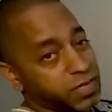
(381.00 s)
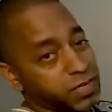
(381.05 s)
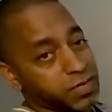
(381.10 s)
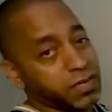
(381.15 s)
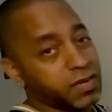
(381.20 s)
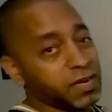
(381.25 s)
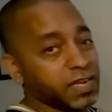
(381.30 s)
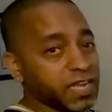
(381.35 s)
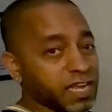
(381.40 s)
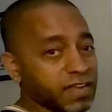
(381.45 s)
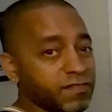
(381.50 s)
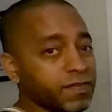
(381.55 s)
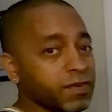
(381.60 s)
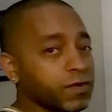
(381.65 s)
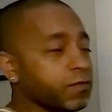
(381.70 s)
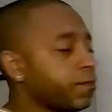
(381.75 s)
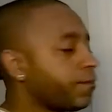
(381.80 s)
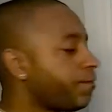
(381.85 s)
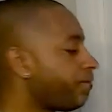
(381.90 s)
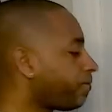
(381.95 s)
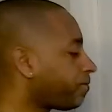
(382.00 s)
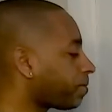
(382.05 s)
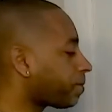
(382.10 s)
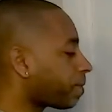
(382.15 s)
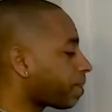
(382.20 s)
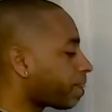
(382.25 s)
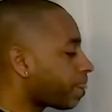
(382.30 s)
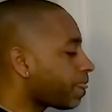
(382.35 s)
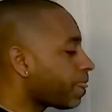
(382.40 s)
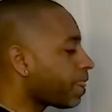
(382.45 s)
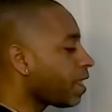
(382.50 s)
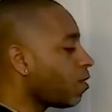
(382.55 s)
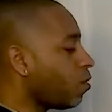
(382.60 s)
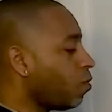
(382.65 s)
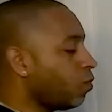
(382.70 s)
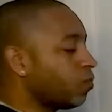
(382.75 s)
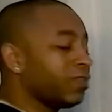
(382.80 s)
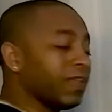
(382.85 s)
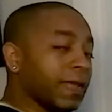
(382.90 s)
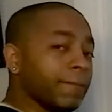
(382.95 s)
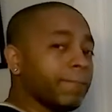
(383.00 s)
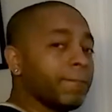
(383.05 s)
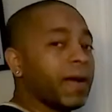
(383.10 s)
they're gonna give you, they